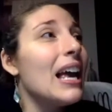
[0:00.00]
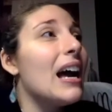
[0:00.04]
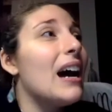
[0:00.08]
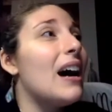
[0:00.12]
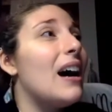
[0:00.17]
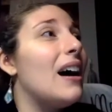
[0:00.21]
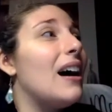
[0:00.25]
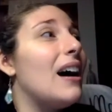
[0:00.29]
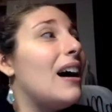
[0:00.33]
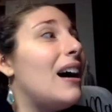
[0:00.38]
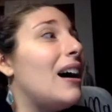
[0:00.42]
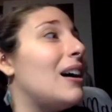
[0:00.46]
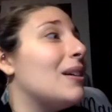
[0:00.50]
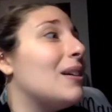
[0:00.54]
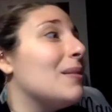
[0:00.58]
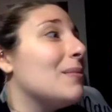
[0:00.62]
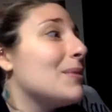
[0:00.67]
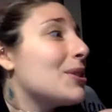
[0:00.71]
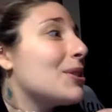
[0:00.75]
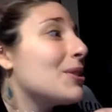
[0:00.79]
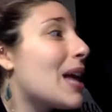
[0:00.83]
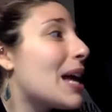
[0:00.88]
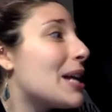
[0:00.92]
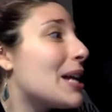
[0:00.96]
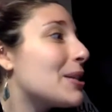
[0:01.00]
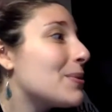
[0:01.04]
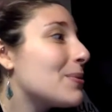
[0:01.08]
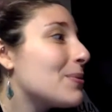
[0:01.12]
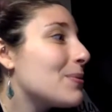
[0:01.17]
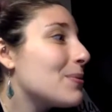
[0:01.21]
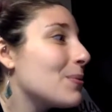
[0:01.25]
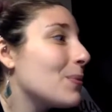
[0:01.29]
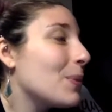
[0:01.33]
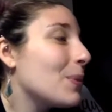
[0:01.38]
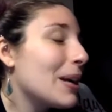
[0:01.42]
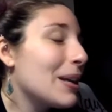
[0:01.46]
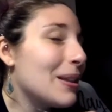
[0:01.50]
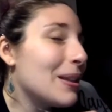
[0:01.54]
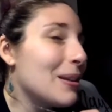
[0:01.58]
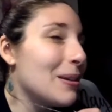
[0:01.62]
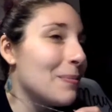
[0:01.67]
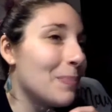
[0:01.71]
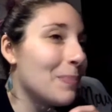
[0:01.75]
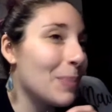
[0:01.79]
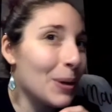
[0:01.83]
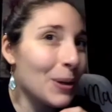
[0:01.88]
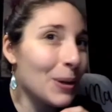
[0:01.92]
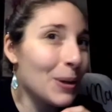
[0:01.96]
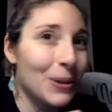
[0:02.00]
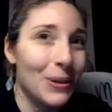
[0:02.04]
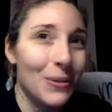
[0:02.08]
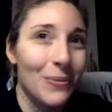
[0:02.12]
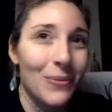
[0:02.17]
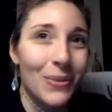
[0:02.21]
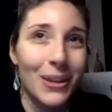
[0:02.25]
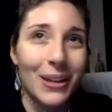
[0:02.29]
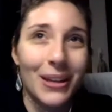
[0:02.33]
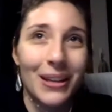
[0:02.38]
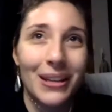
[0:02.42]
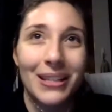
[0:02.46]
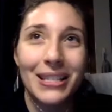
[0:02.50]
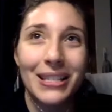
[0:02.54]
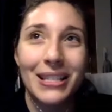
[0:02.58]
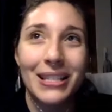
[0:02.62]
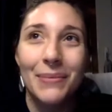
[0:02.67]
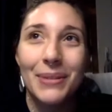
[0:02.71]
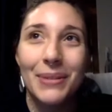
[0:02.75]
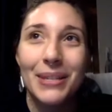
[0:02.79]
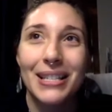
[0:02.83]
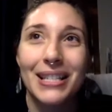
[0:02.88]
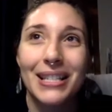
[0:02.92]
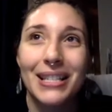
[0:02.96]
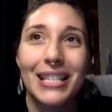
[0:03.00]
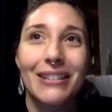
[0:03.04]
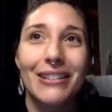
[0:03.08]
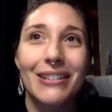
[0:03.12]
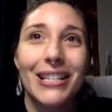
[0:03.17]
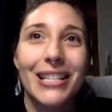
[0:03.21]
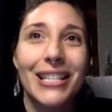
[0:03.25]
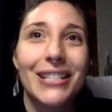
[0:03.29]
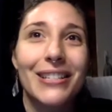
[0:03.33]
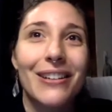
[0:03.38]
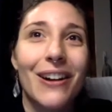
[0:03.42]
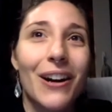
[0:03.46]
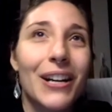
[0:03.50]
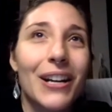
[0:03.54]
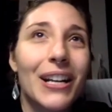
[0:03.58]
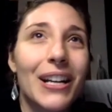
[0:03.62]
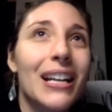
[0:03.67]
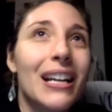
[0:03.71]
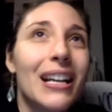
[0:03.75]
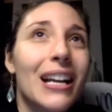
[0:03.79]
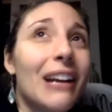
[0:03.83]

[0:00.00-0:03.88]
So that's where the birth of the Simpsons series started,